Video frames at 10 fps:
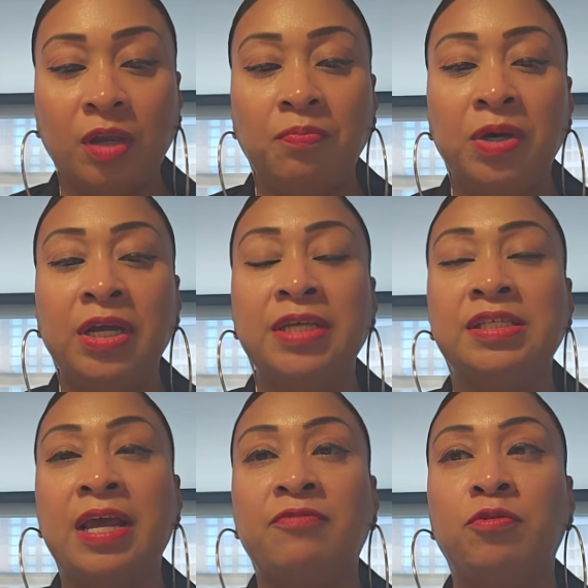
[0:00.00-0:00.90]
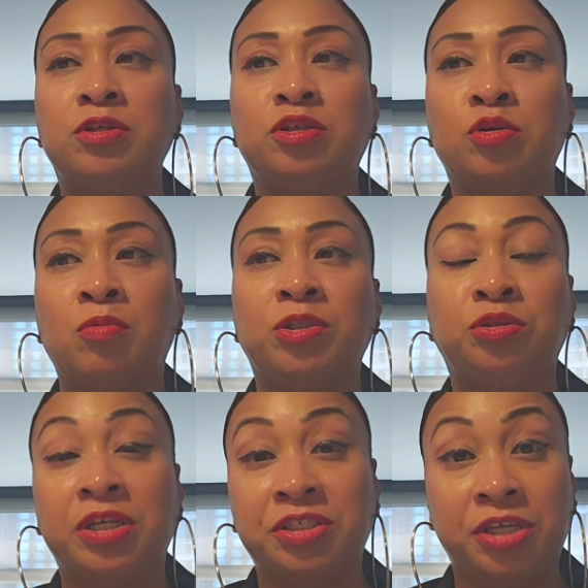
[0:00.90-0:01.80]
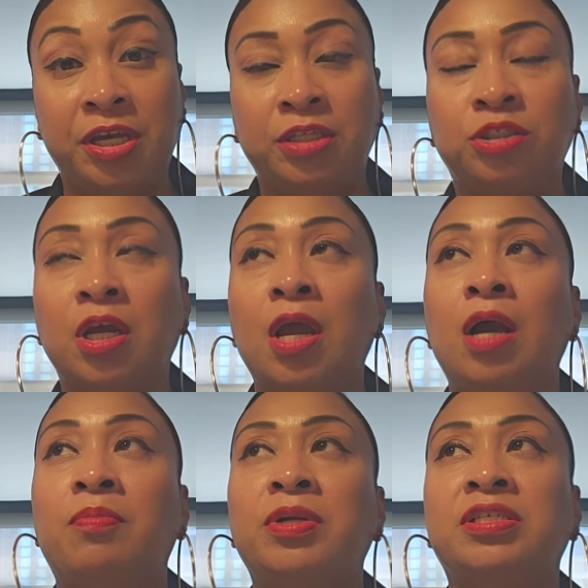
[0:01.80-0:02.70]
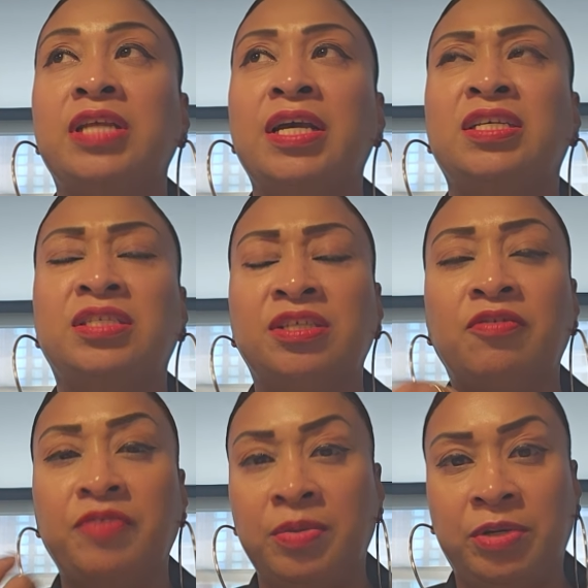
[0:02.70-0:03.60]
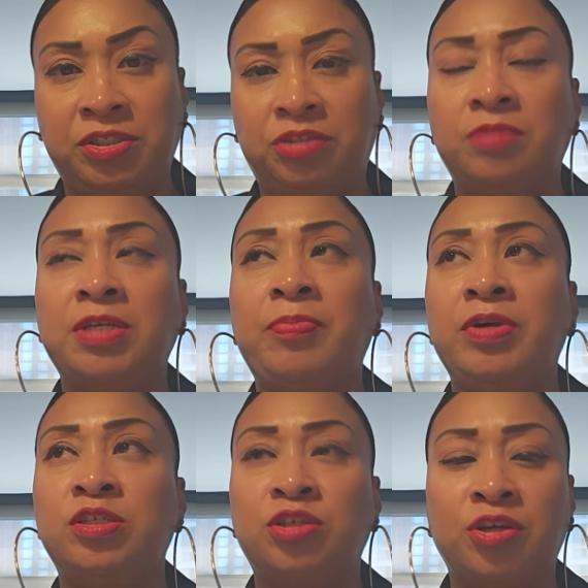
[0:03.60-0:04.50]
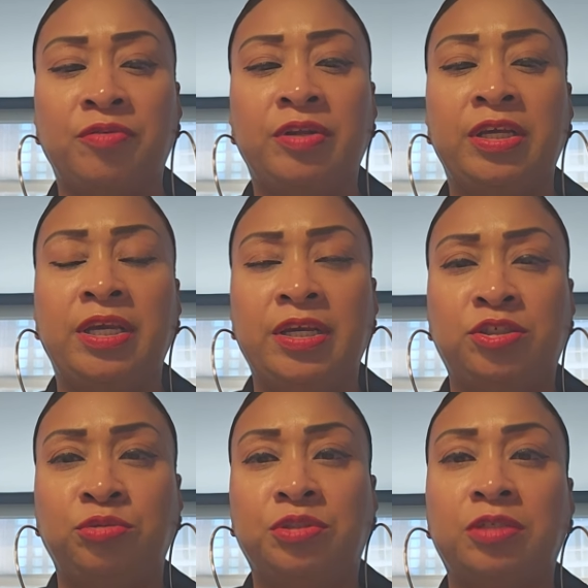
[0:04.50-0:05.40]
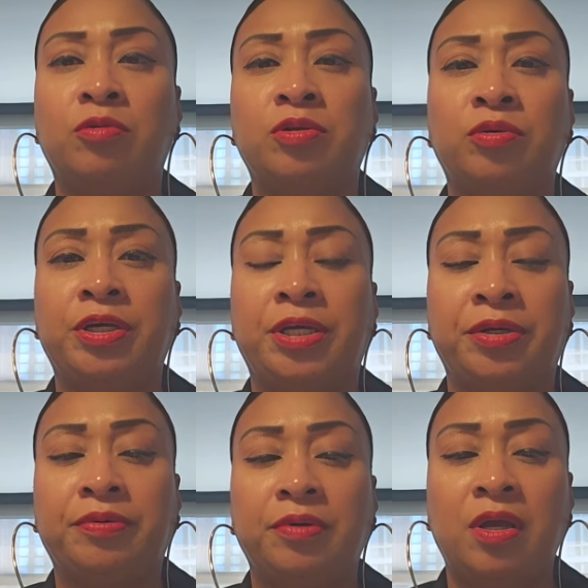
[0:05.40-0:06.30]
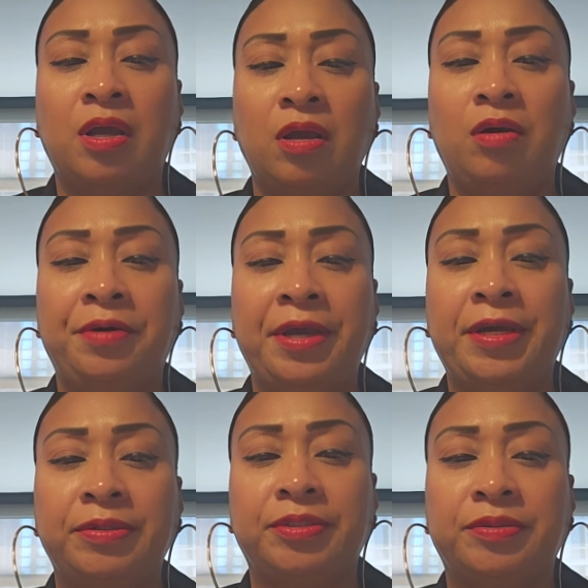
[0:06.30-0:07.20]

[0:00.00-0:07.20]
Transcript: but it's like focusing on what you can change but it's like self-image some type of insecurity issues going on here okay